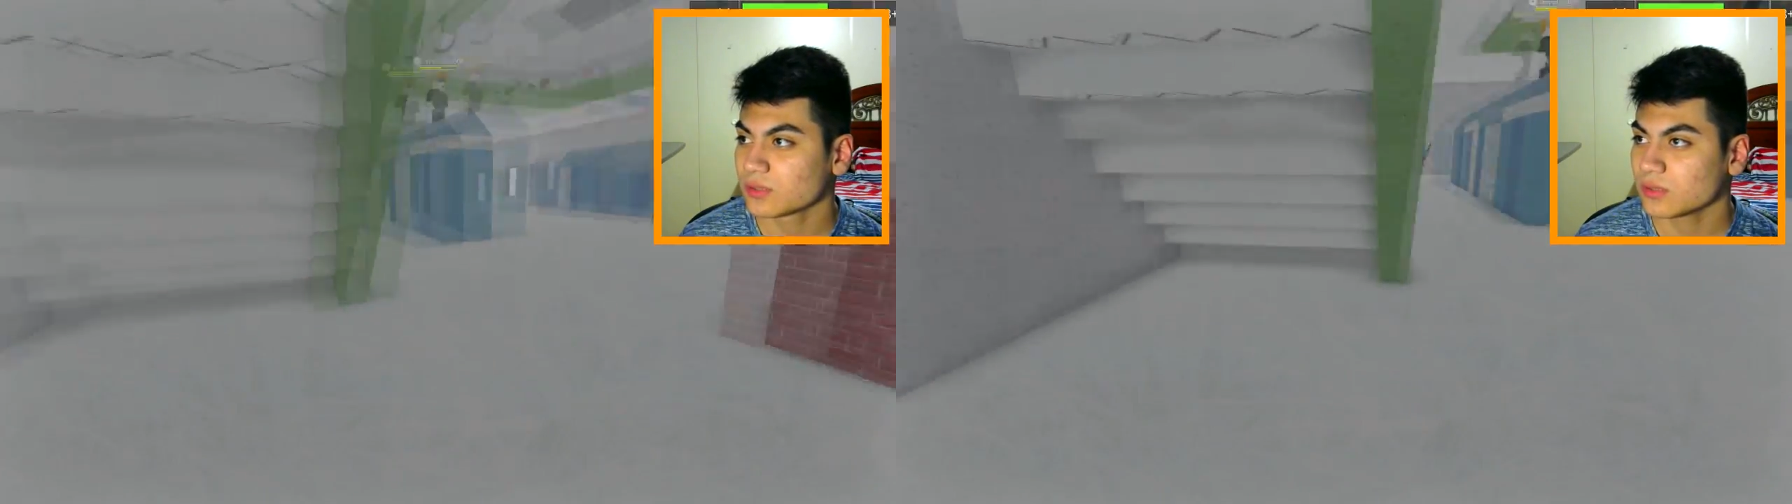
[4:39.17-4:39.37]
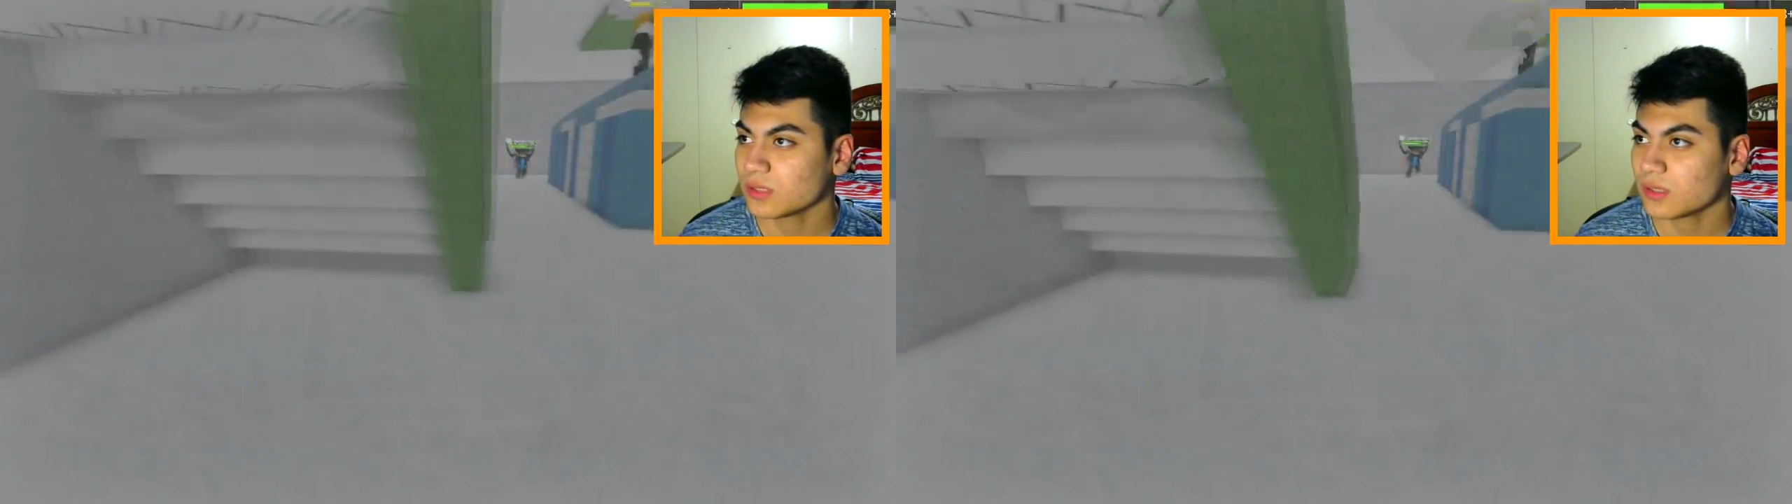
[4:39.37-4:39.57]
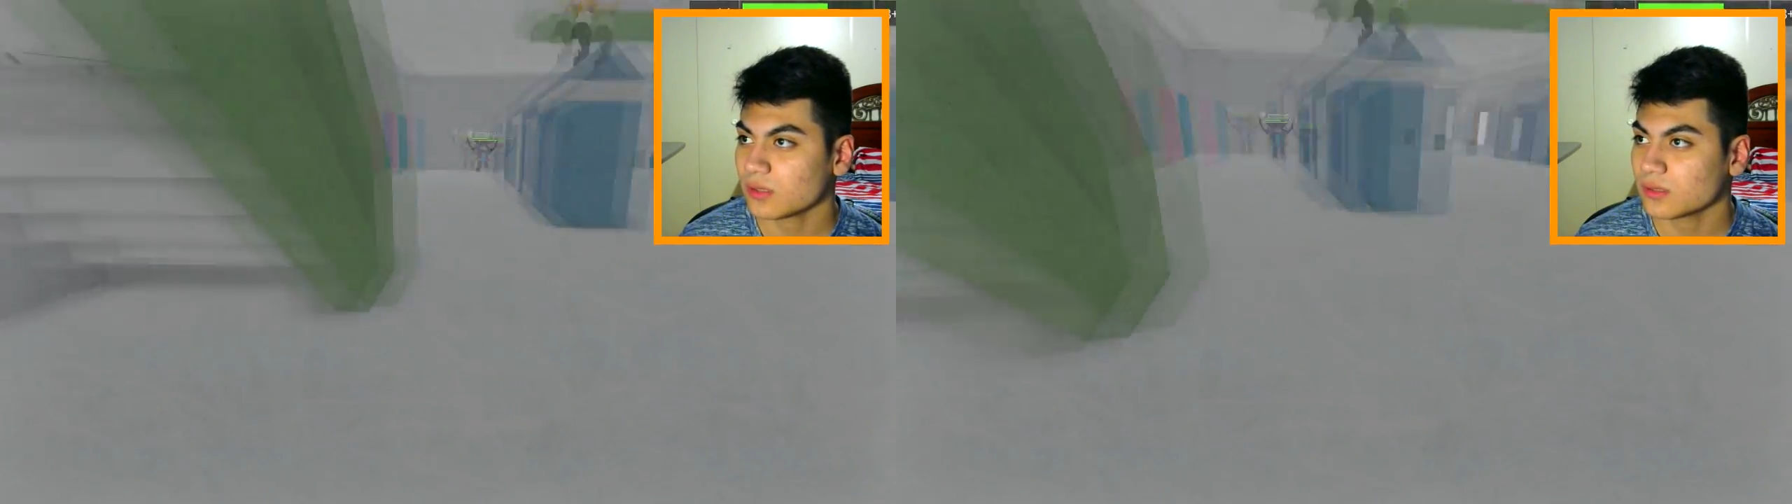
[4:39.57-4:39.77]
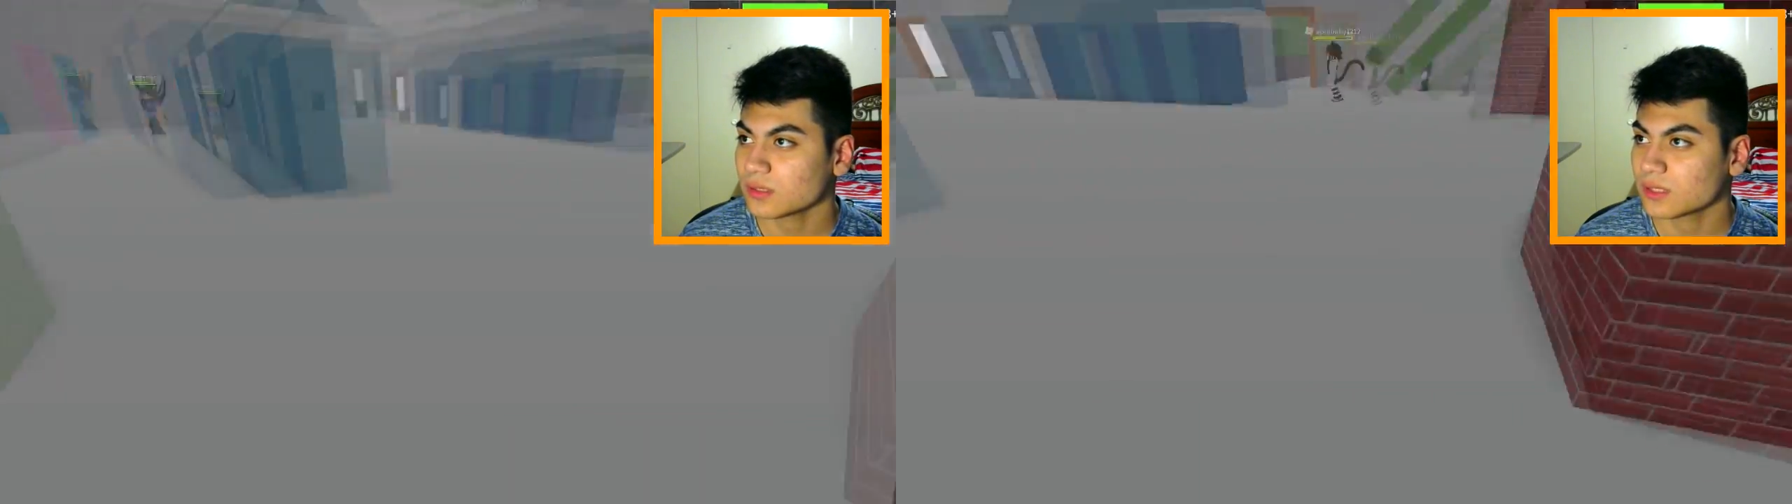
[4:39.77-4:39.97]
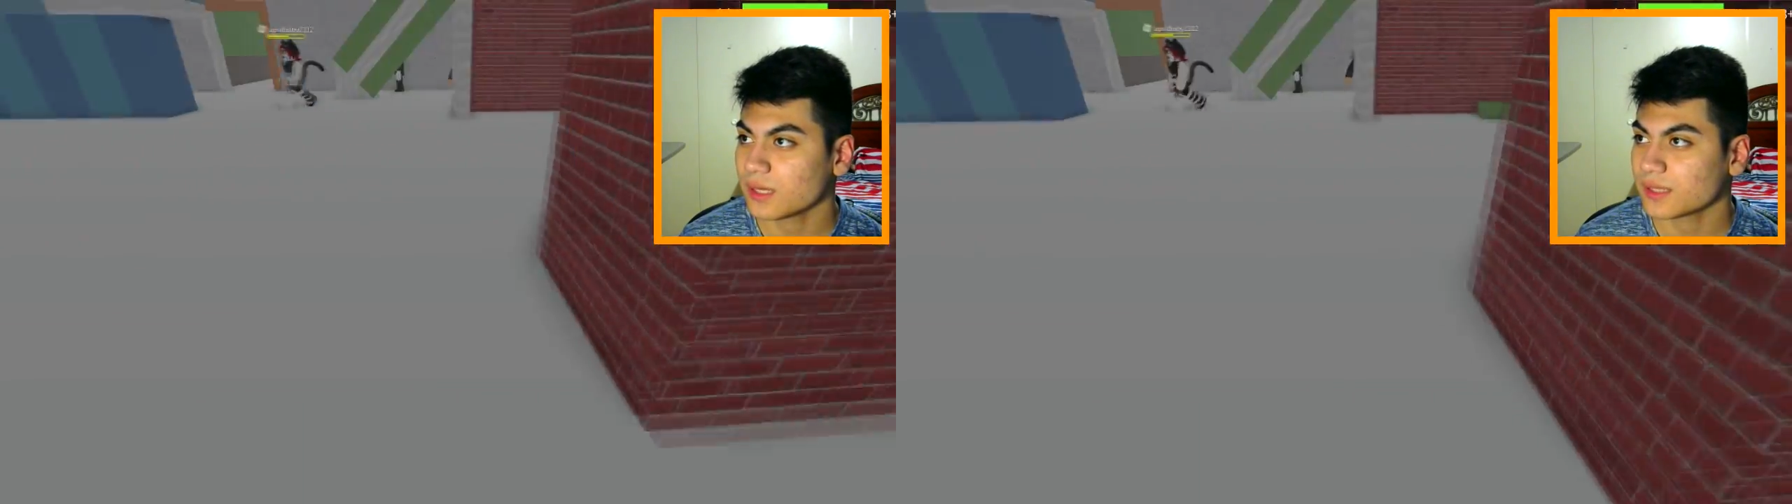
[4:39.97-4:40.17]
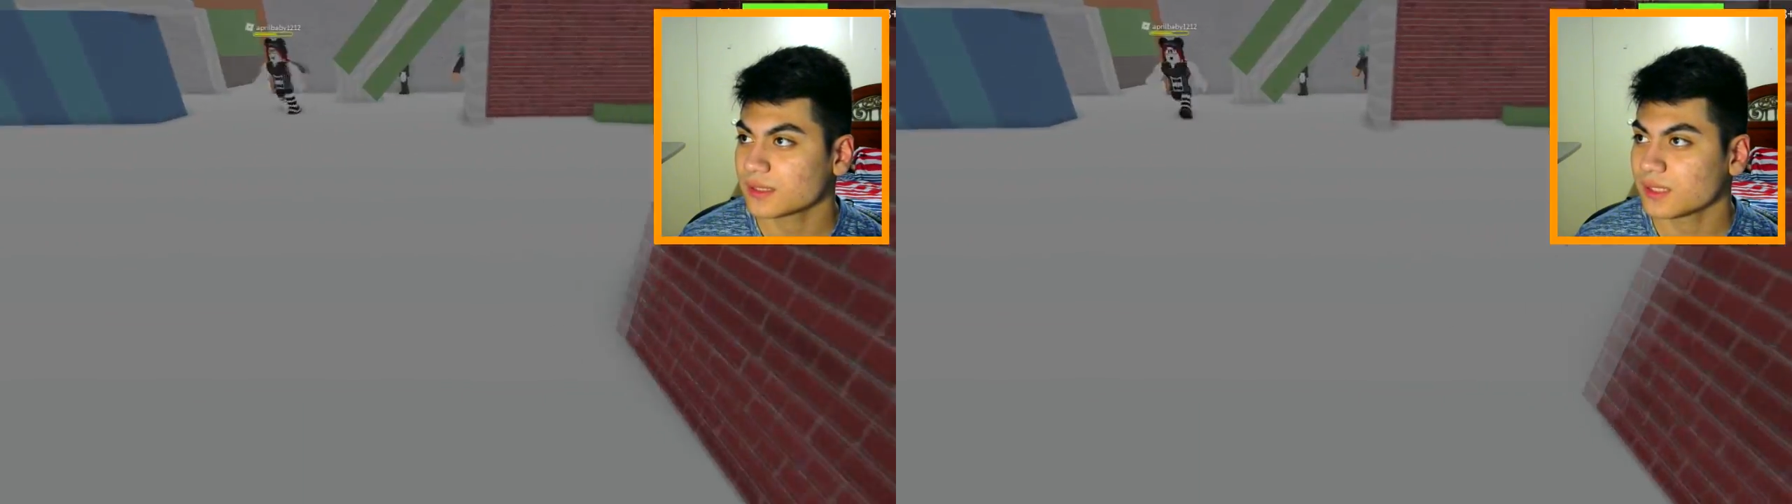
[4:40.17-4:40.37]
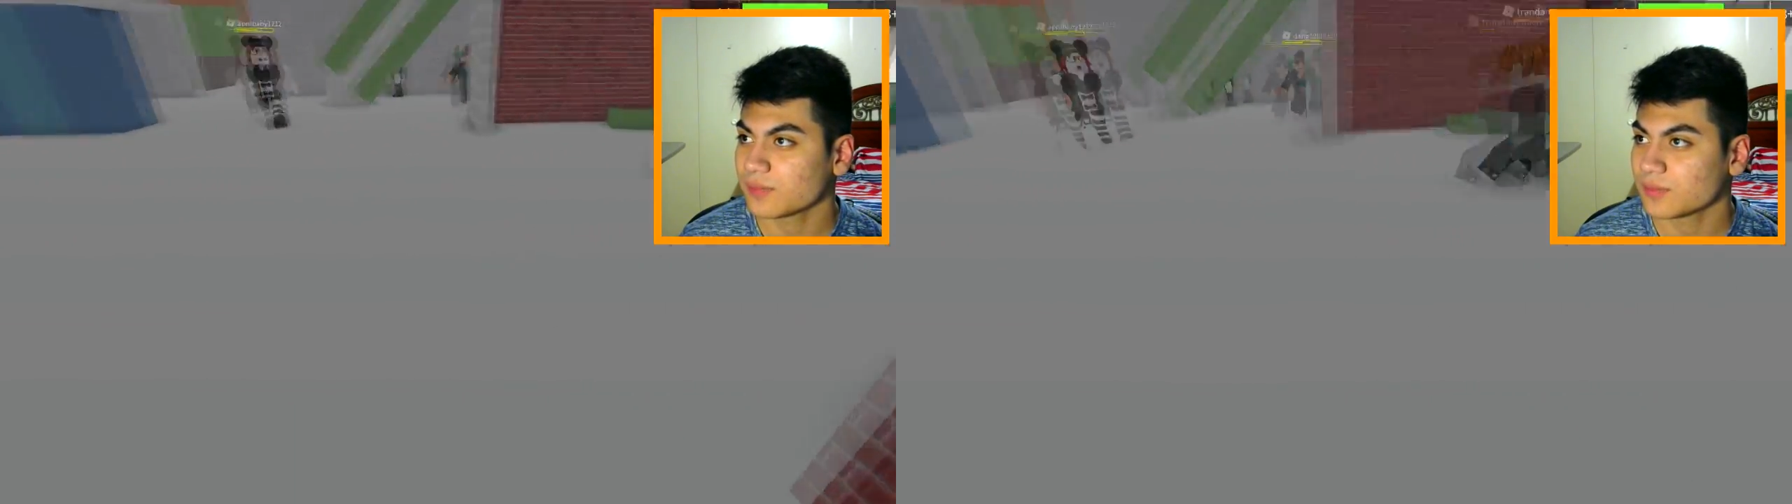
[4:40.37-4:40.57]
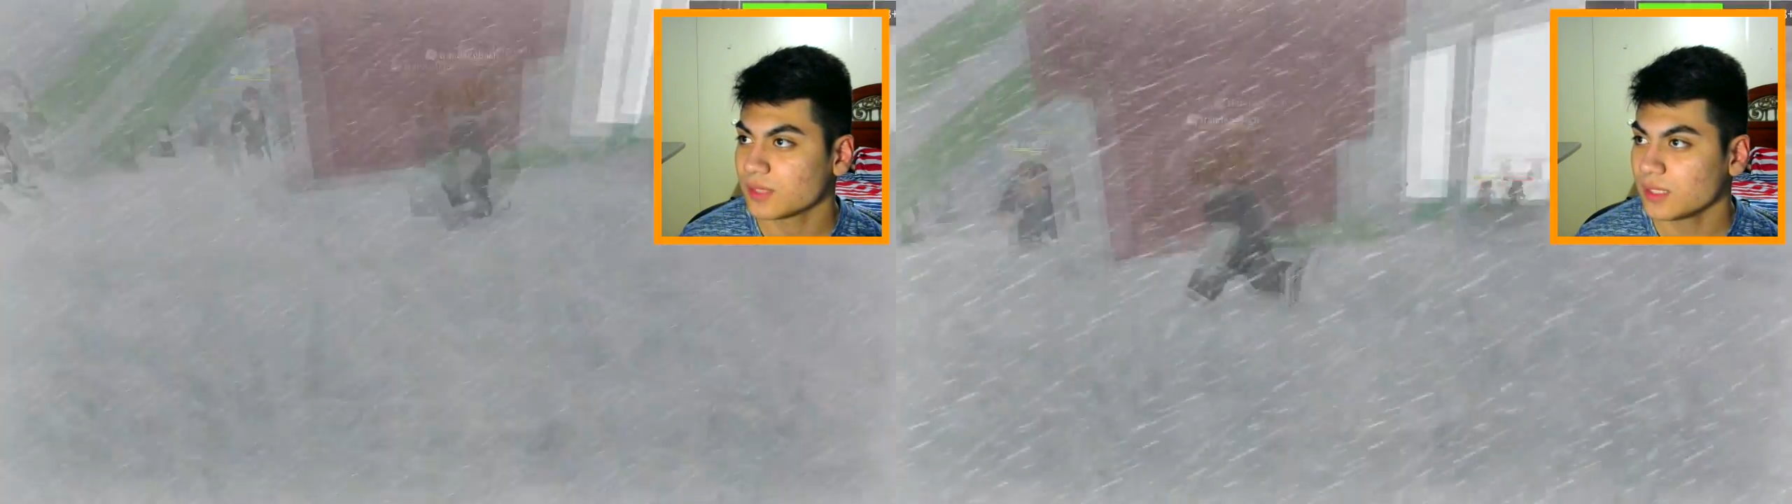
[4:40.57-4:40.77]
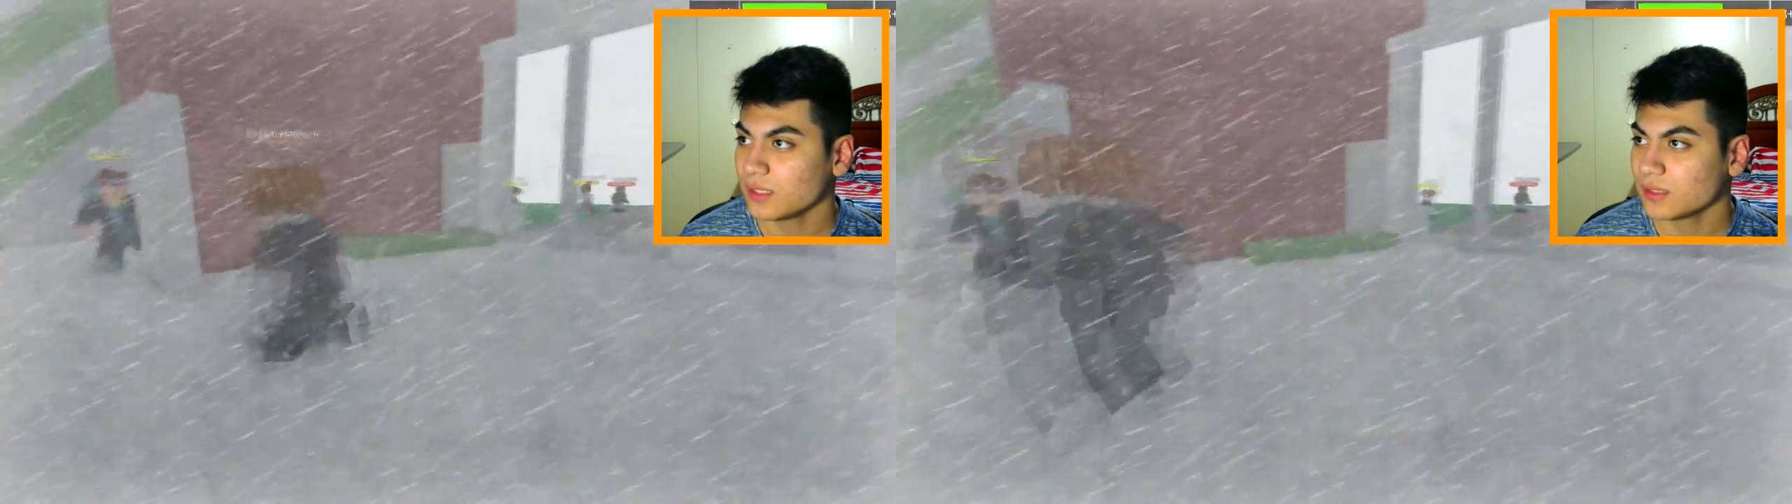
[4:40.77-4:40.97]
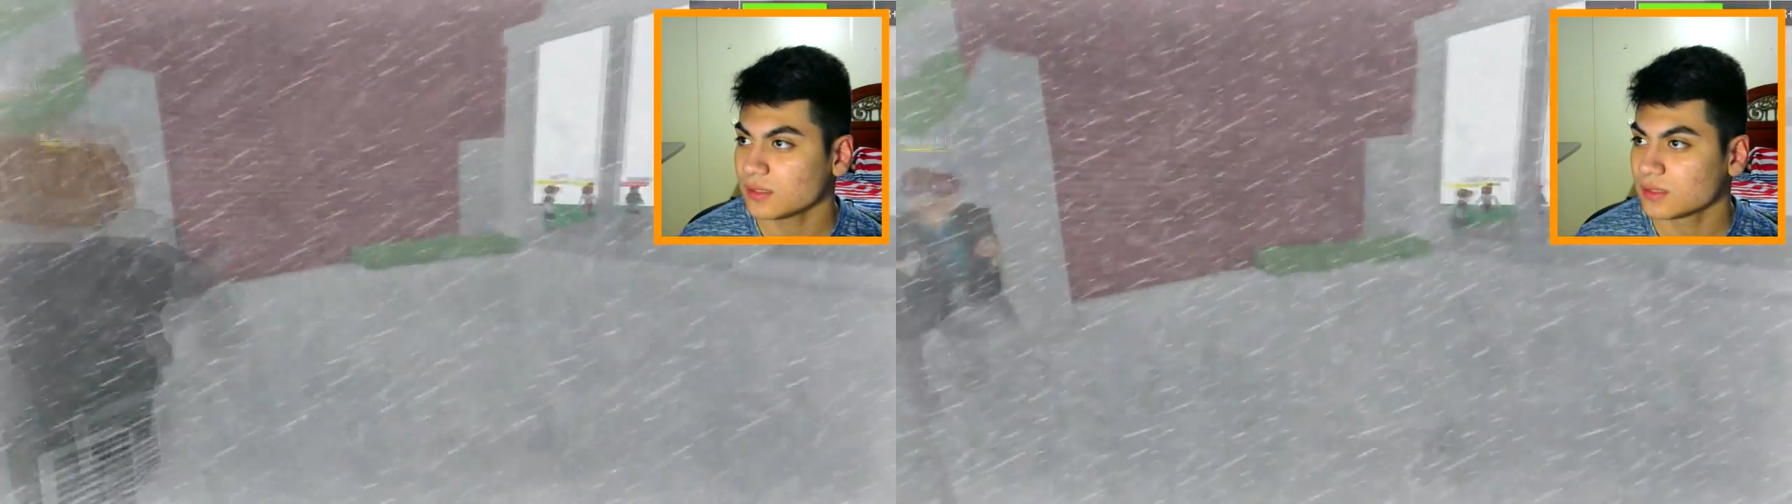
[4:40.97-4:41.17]
Look at all the goddamn
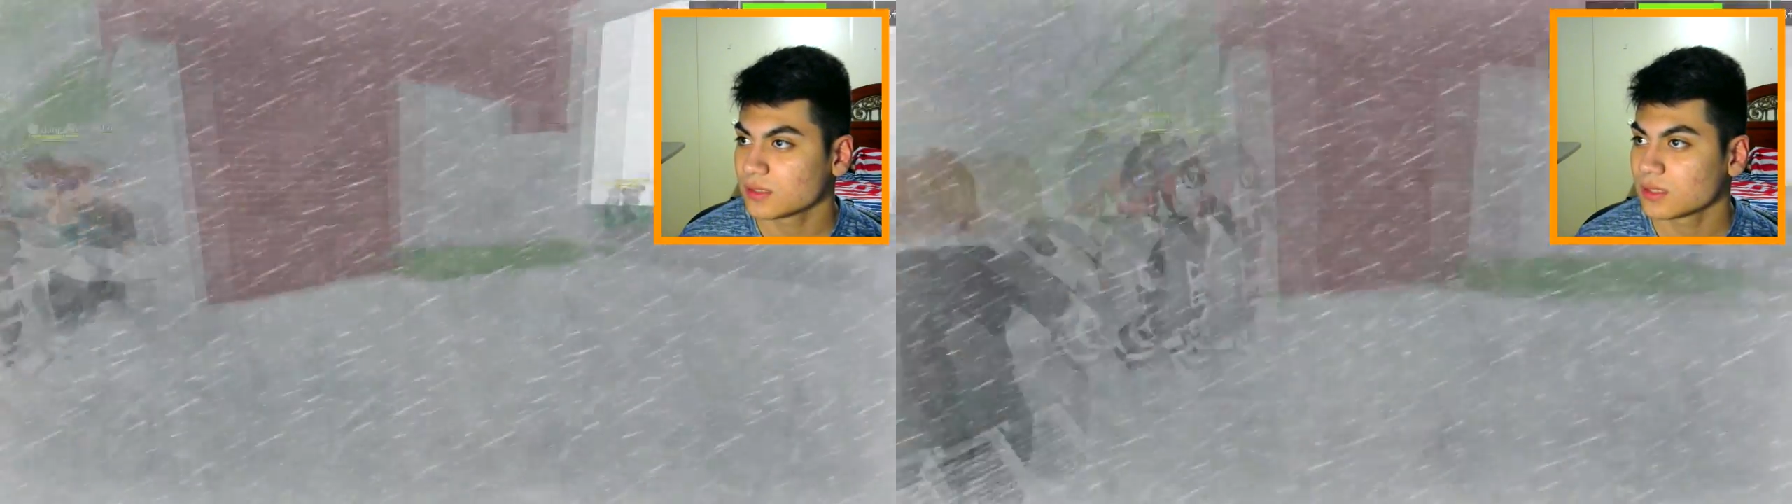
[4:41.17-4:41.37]
things.